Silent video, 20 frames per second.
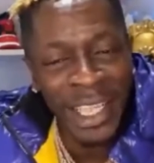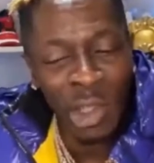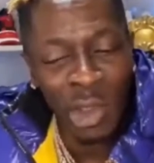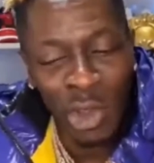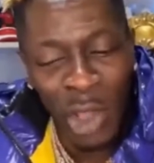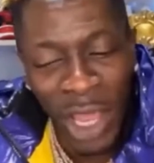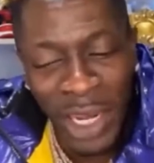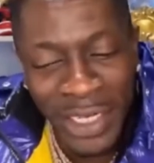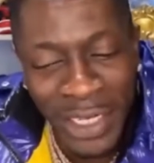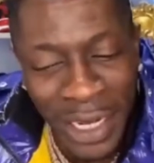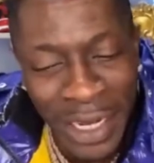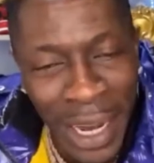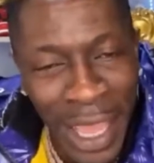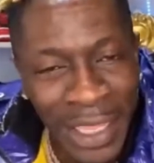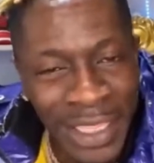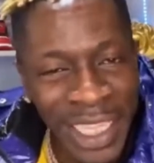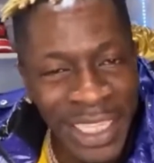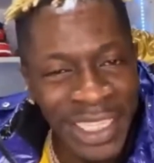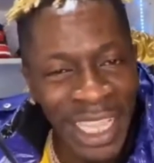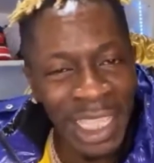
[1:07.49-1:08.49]
You can't do
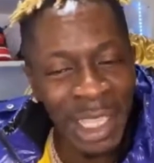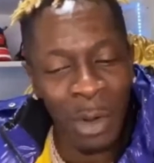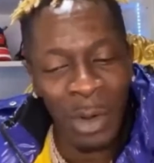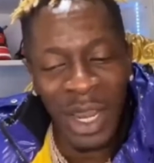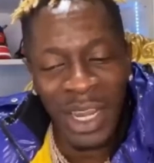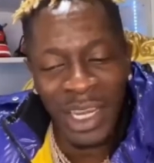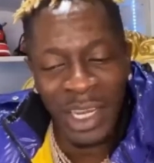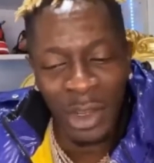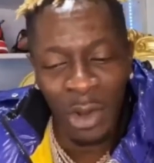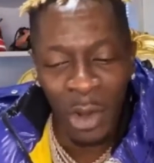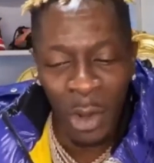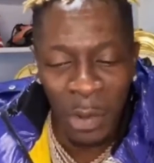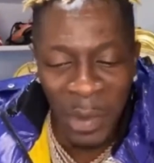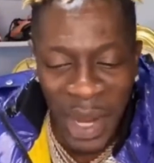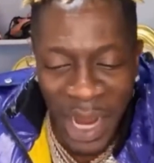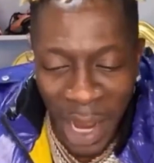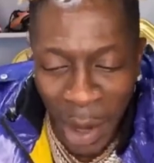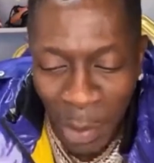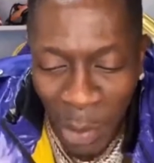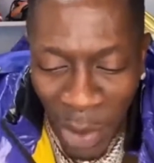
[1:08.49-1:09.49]
that. Shatta Wale, you copy
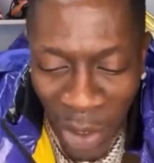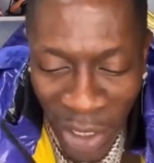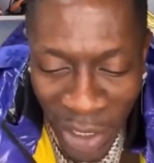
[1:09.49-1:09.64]
Burna Boy.